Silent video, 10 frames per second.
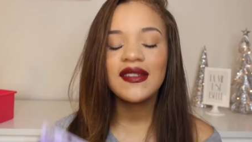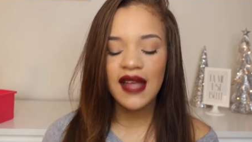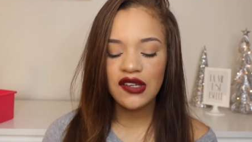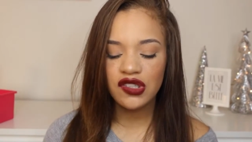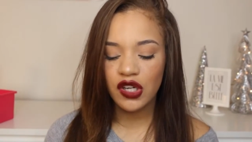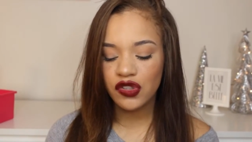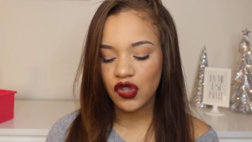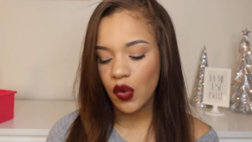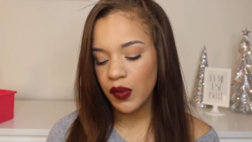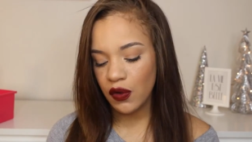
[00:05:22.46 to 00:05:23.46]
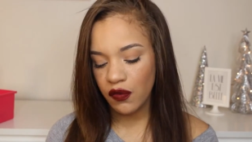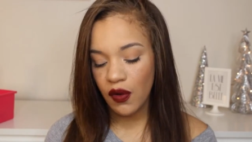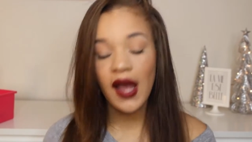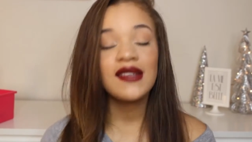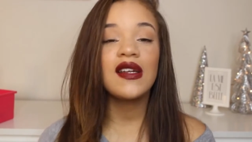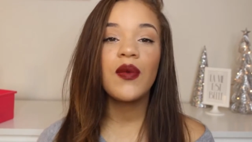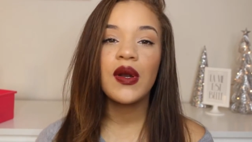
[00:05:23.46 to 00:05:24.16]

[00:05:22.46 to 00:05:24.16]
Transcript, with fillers: These lashes are so beautiful. I didn't